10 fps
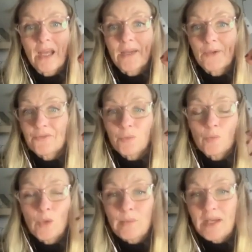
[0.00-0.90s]
and often
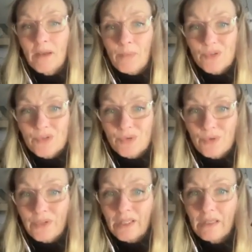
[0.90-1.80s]
we'll make up a
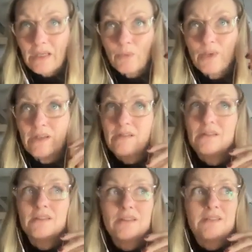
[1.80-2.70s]
story with
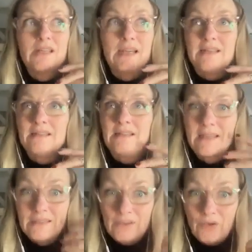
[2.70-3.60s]
us as
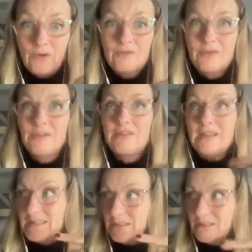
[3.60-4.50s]
a nervous,
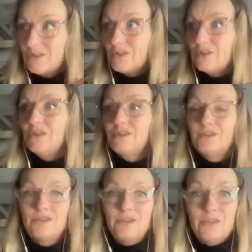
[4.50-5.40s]

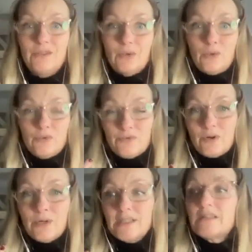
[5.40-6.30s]
anxious,
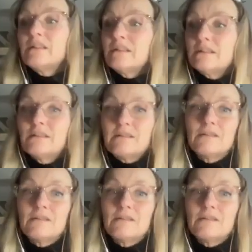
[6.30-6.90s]
frightened